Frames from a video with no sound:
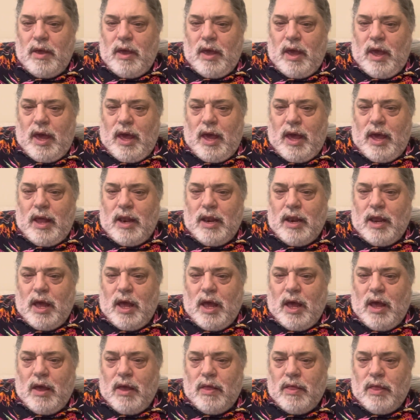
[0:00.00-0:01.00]
and
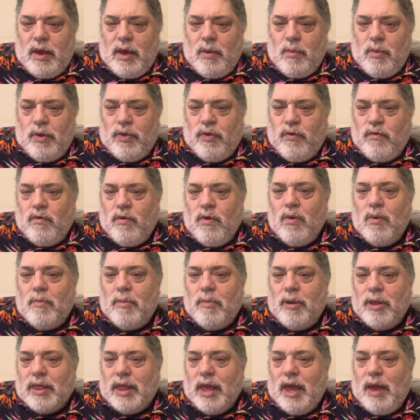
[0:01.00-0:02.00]
uh, they withdrew,
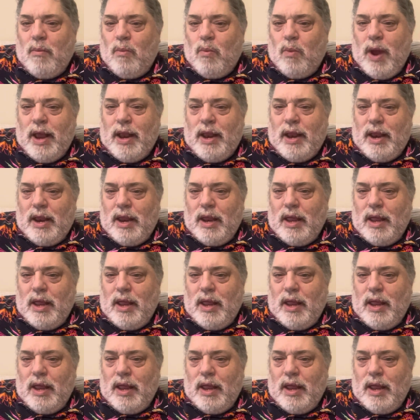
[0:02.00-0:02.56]
but they went